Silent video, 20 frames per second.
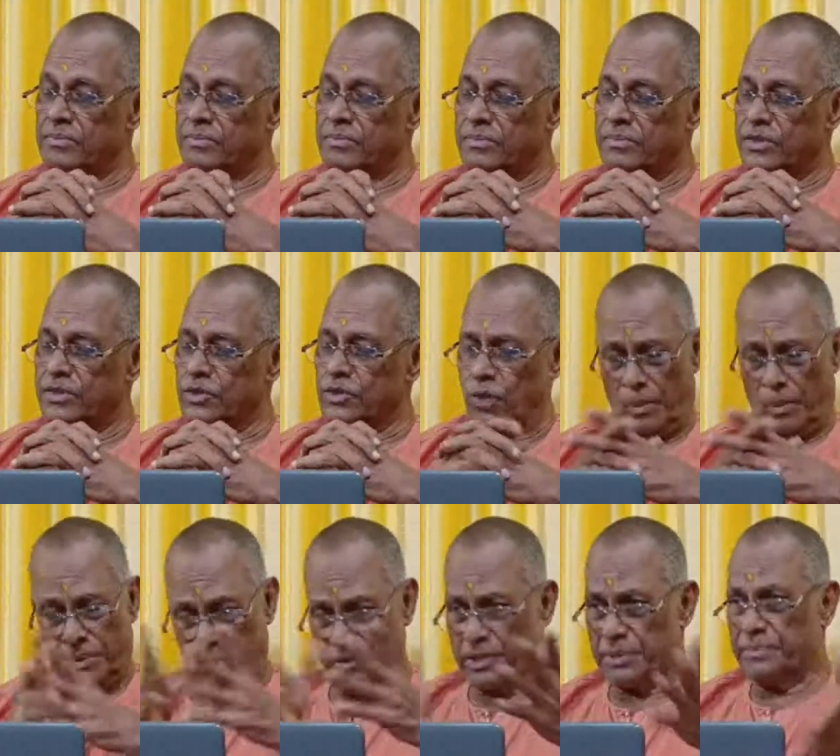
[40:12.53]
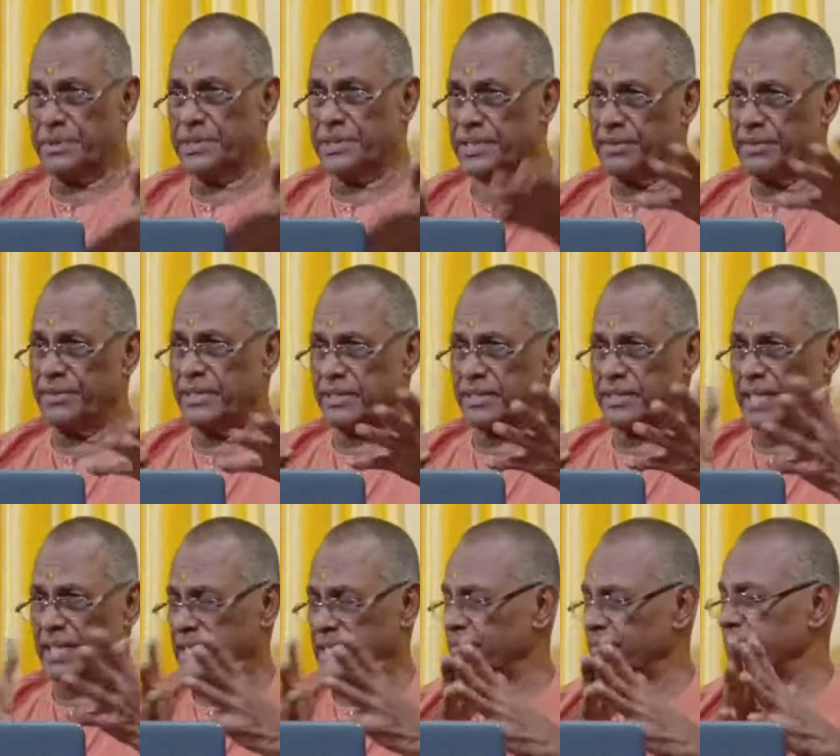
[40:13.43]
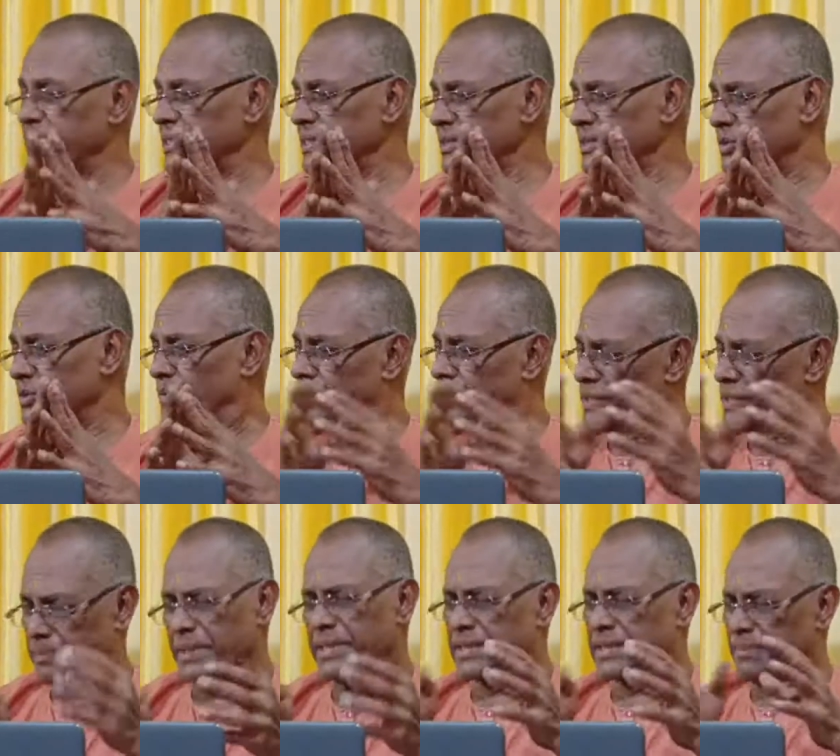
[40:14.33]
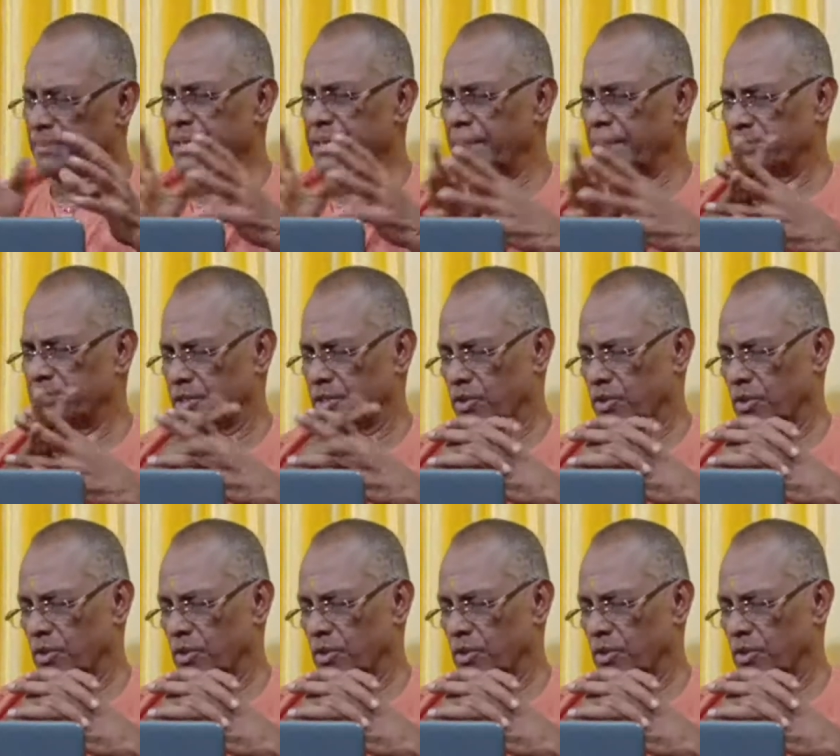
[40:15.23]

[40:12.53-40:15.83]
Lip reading: Swamiji was busy with his activities, so we spent some time, that's all.